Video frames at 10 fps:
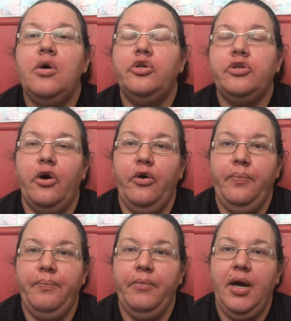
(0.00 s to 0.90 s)
So
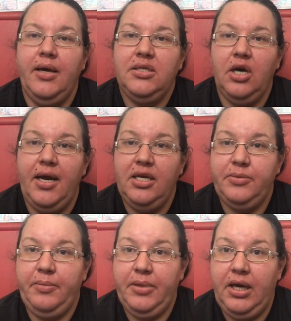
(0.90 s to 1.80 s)
my anxiety has
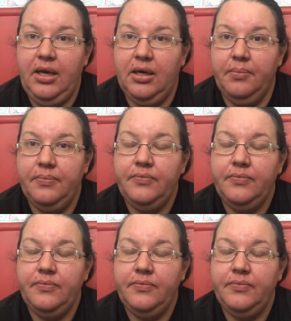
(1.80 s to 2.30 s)
been playing up,